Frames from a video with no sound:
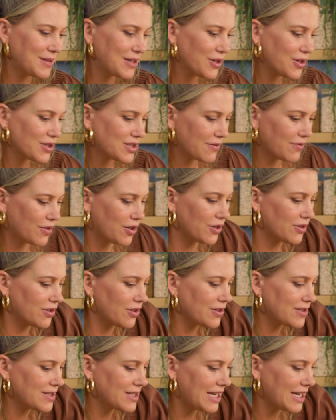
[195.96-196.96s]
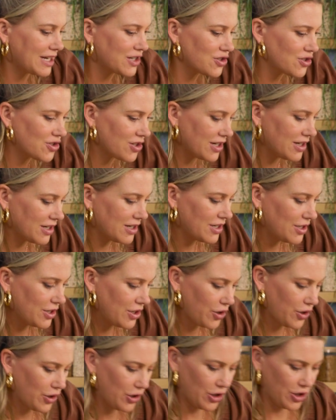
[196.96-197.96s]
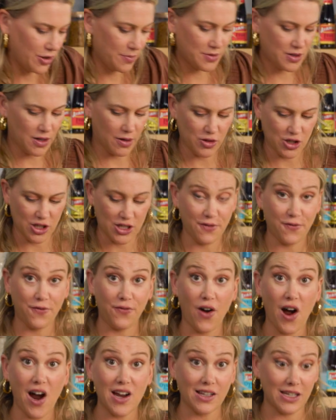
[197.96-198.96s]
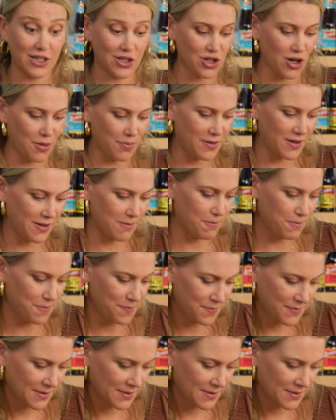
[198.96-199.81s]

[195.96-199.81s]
because I've got those extra herbs, I'll just finely chop them.